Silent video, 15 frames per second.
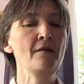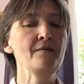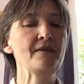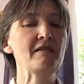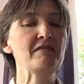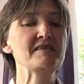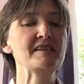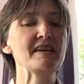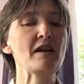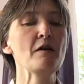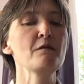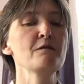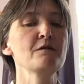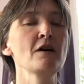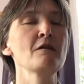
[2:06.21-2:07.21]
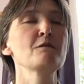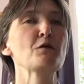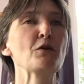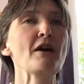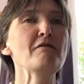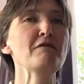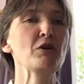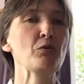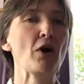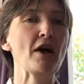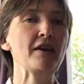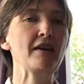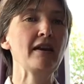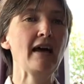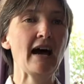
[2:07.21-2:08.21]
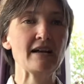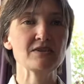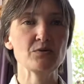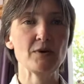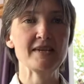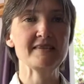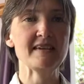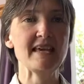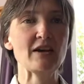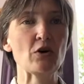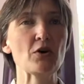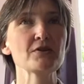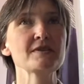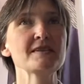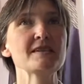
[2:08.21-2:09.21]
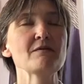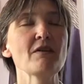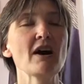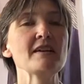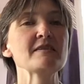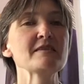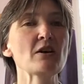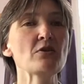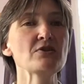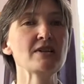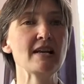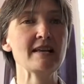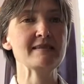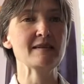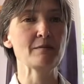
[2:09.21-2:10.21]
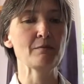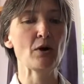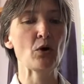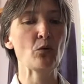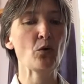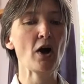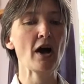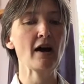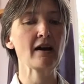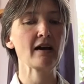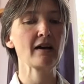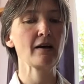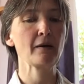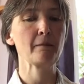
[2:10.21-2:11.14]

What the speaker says: There is enough for everyone, and we see God's divine socialism at work.